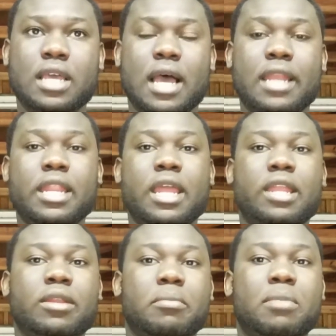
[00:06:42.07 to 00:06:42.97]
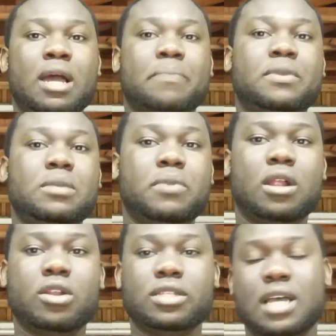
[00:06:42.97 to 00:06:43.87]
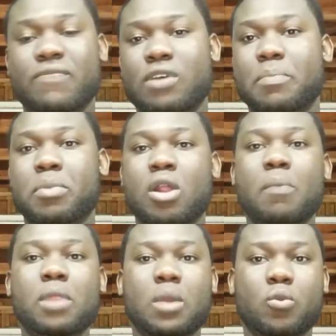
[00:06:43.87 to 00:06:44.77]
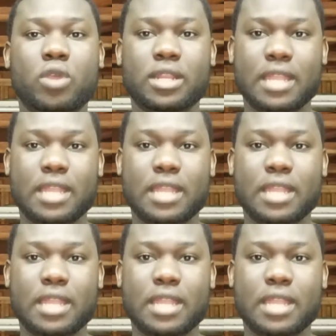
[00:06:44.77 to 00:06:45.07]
and then black people are going to have a problem with